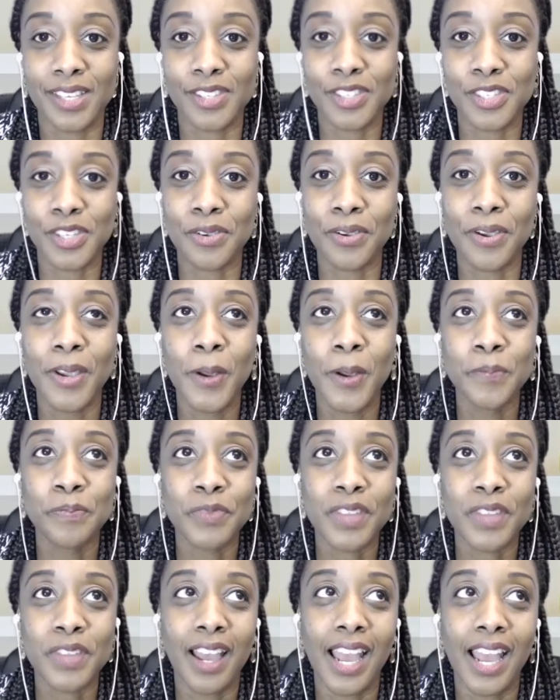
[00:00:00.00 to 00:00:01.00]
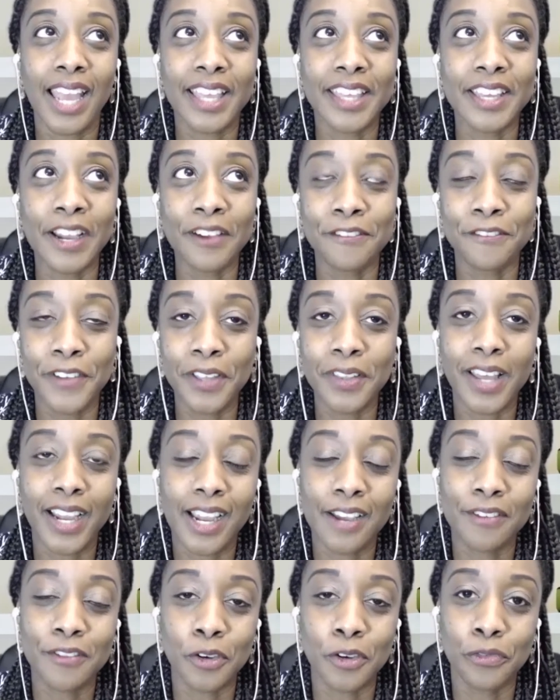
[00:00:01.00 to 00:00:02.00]
So I feel like
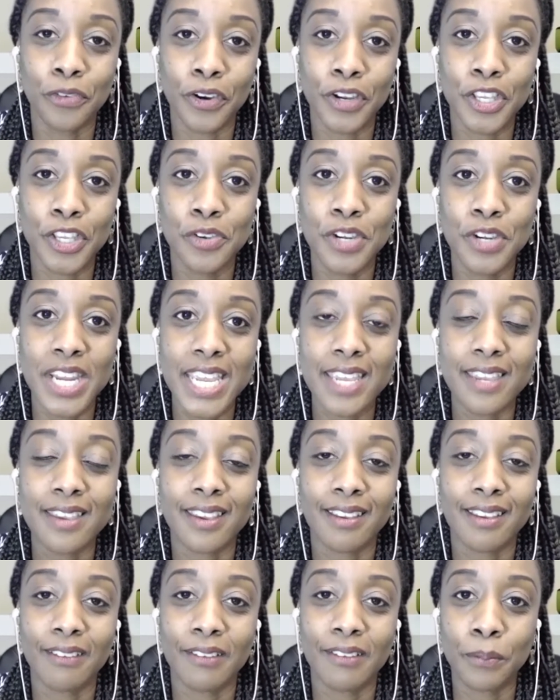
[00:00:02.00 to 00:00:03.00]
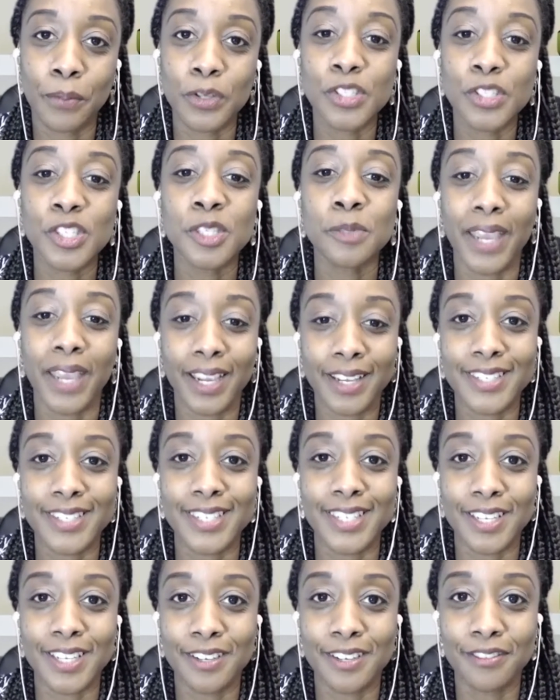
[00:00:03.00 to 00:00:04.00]
I've got a very unique
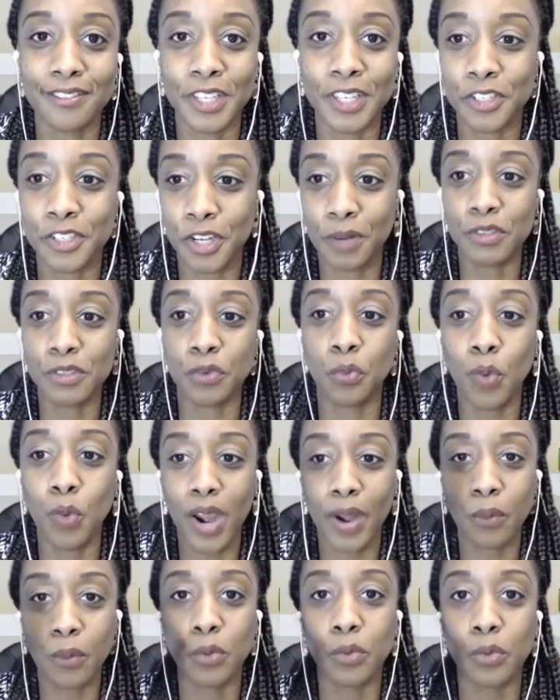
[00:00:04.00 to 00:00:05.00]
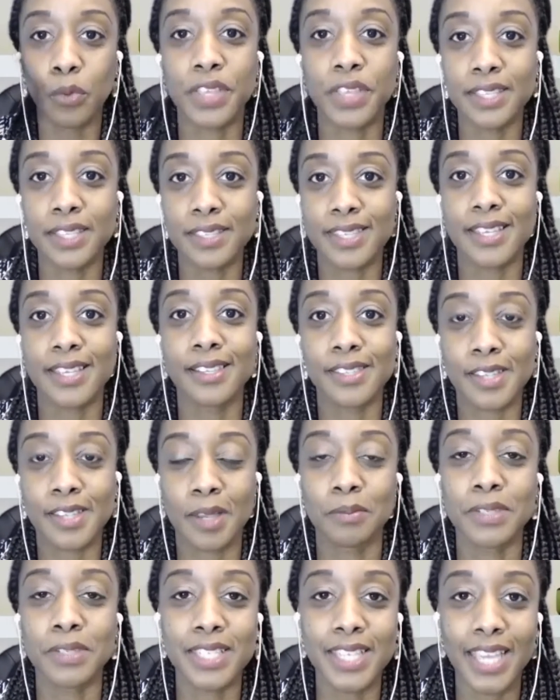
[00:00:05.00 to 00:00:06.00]
perspective in terms of where all of these things
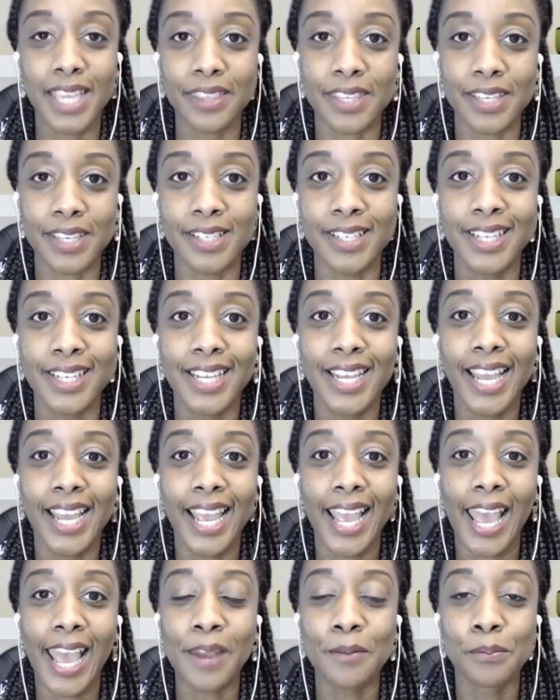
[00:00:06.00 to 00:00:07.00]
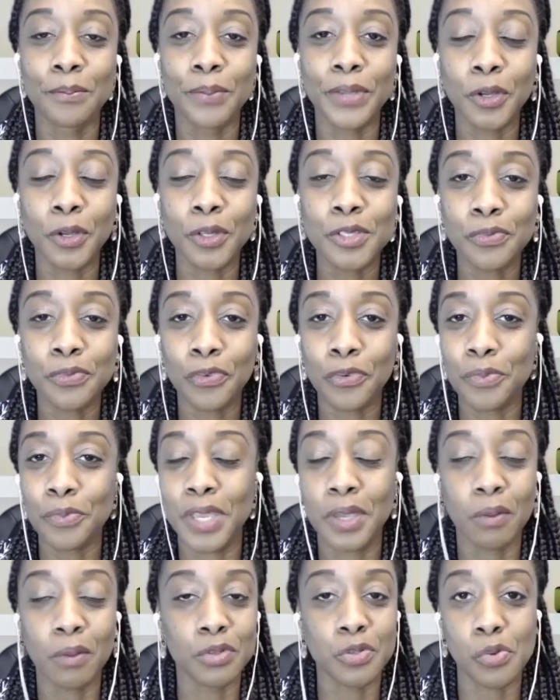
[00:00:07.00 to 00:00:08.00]
come together. And because for me,
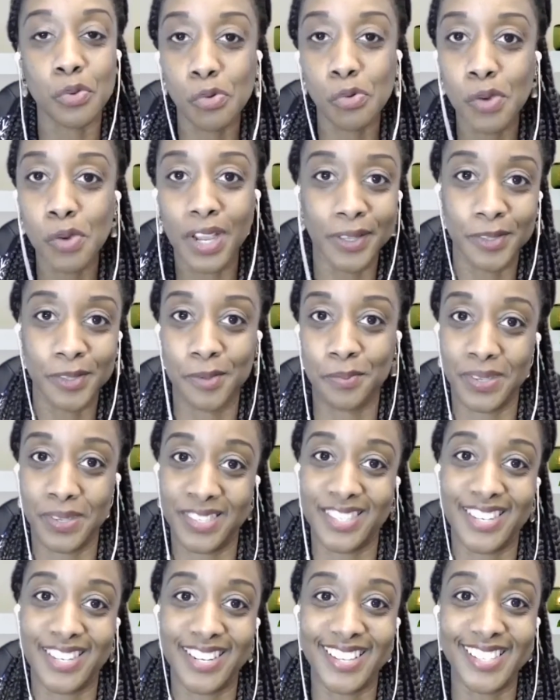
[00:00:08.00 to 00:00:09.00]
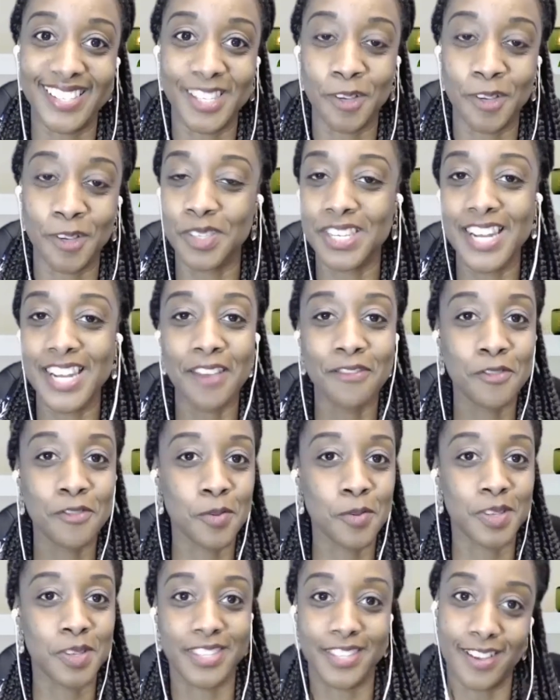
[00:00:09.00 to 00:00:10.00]
it was always a business. It was never
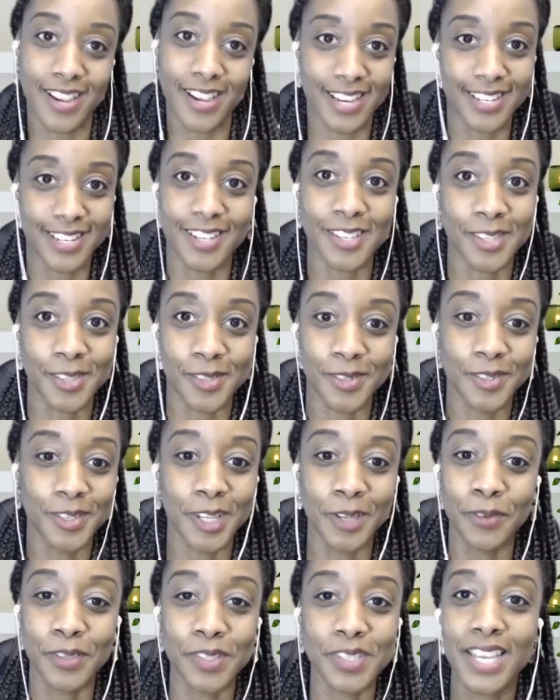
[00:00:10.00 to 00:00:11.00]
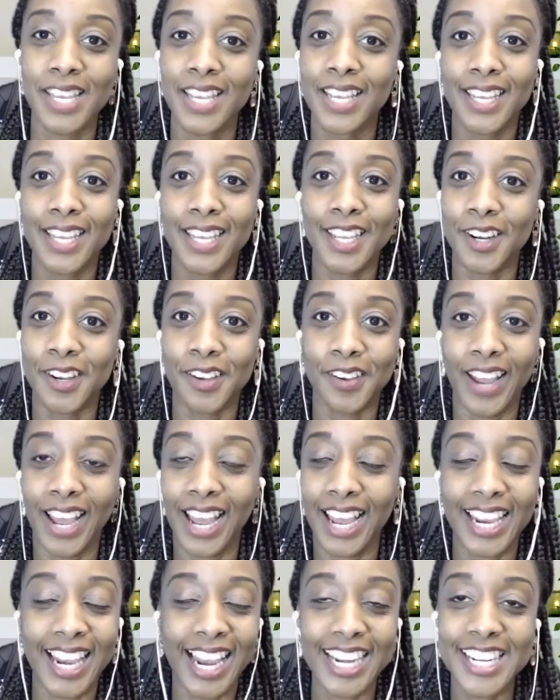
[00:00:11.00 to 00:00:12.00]
a side hustle. It was,
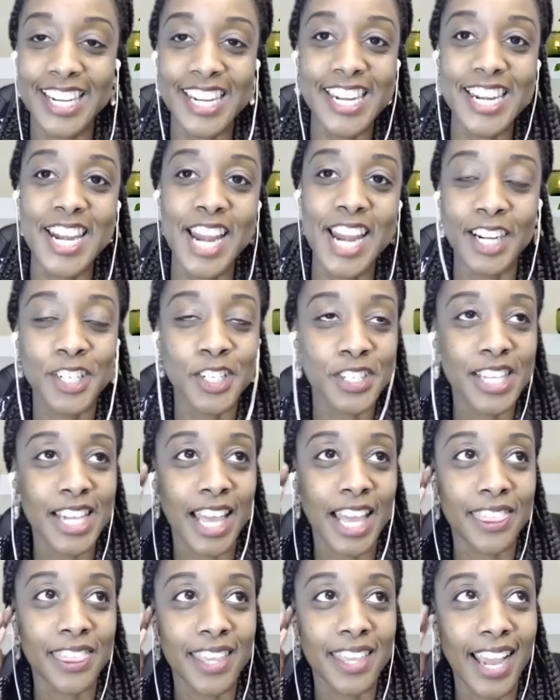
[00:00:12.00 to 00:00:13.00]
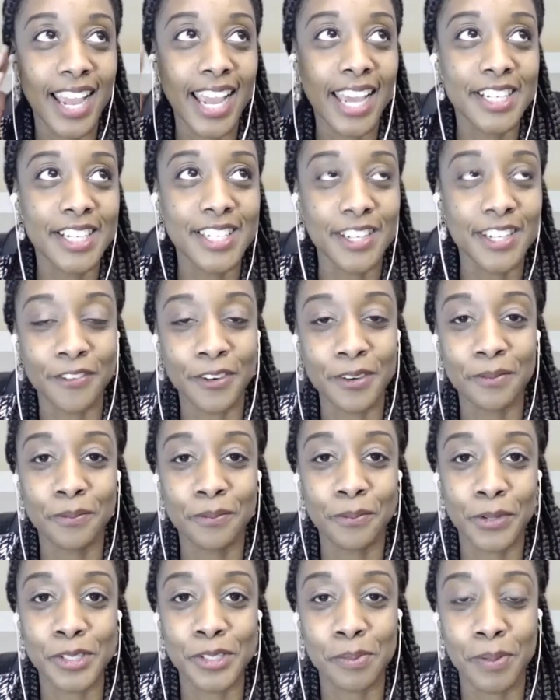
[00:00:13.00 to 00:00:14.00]
I think I had a different
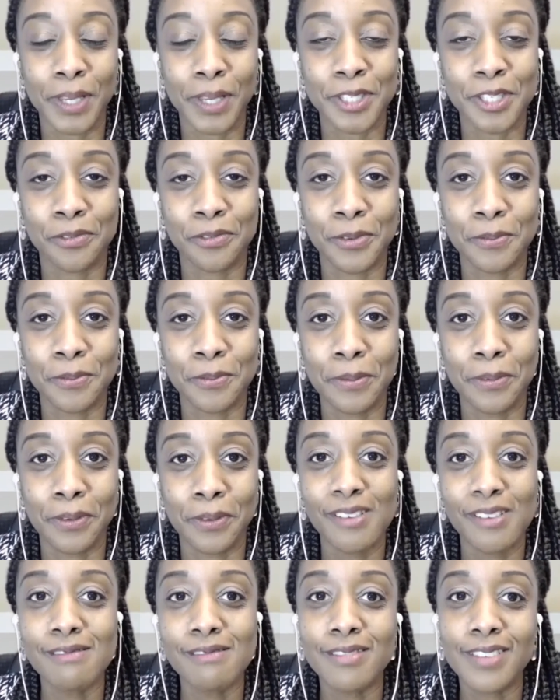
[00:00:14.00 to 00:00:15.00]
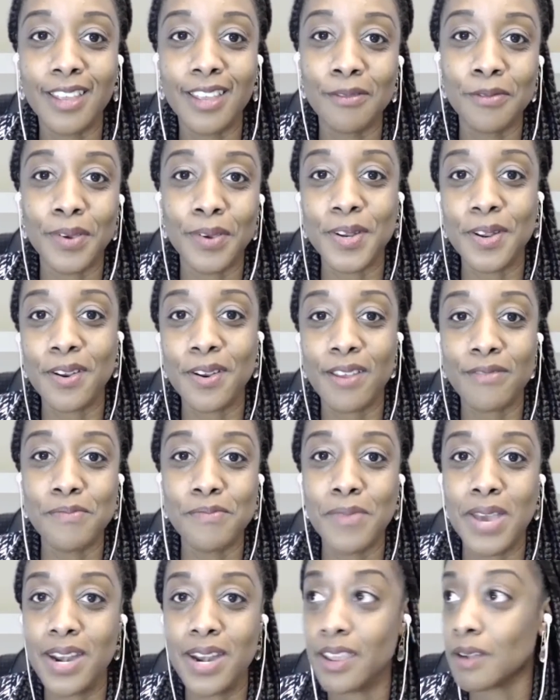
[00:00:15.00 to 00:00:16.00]
perspective when people, oh yeah, but I don't have the
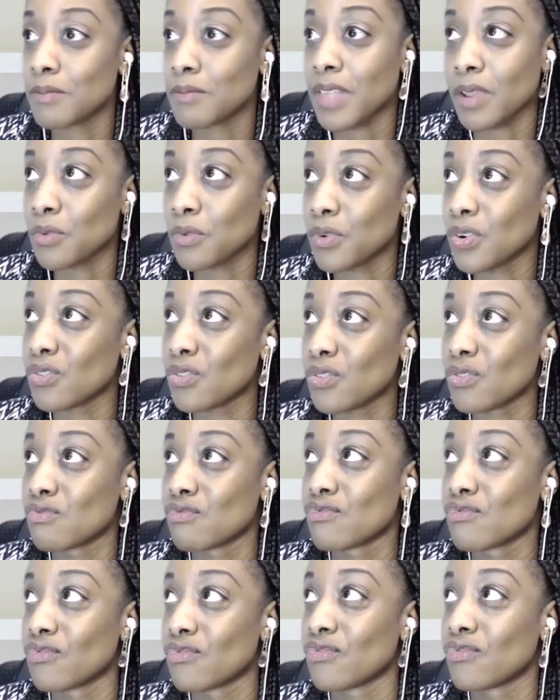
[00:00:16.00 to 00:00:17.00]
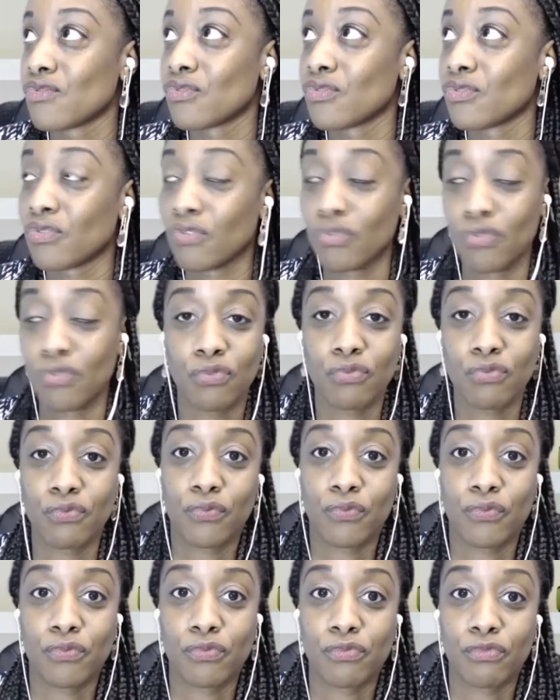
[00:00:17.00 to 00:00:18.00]
money. I'm like, well,
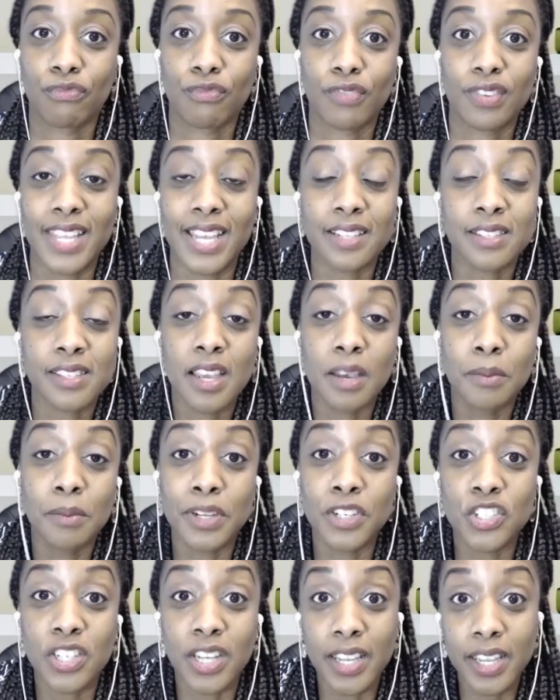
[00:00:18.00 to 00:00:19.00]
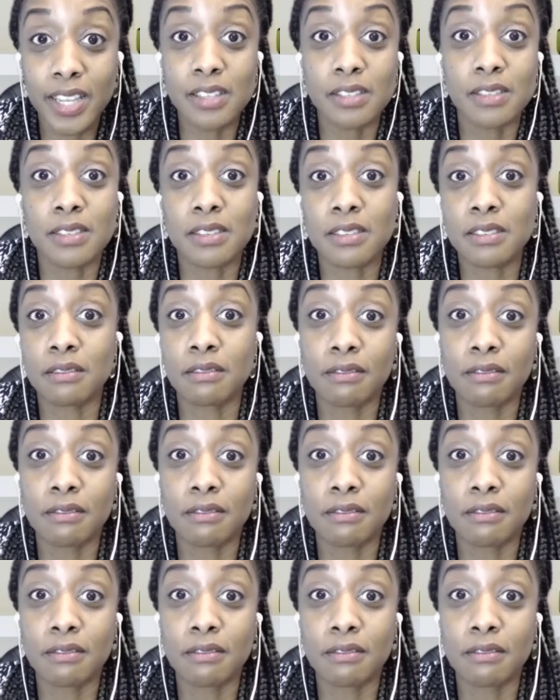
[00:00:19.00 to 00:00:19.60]
that's how much it is.